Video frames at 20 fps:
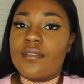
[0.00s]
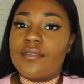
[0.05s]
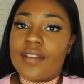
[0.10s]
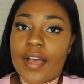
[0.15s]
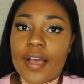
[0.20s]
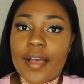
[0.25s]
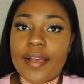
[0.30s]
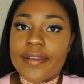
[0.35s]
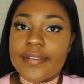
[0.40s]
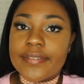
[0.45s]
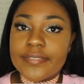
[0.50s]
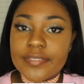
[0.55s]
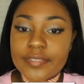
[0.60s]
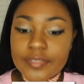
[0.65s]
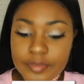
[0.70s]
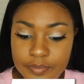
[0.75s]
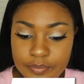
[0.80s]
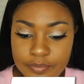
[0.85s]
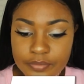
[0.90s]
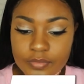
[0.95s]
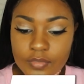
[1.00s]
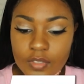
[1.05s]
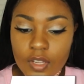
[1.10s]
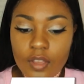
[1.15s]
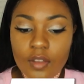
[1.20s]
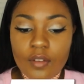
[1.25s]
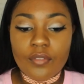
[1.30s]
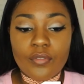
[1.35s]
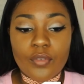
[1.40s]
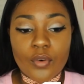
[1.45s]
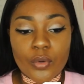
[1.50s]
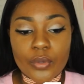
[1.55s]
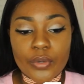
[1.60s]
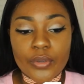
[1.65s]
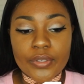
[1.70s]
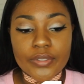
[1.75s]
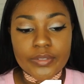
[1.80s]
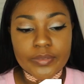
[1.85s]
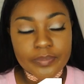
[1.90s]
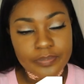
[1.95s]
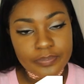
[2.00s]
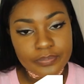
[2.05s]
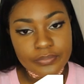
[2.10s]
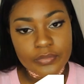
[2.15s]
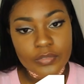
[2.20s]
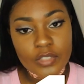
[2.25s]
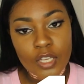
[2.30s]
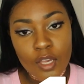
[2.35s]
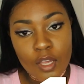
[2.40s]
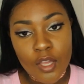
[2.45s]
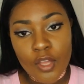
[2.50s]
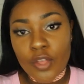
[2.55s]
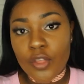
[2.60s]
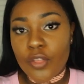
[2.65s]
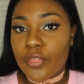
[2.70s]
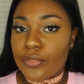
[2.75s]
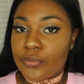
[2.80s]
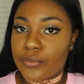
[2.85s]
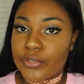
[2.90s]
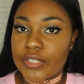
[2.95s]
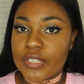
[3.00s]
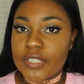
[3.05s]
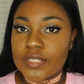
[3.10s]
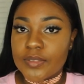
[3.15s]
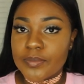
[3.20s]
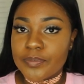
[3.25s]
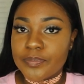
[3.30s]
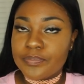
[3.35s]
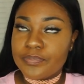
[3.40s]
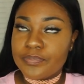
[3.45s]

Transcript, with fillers: five four three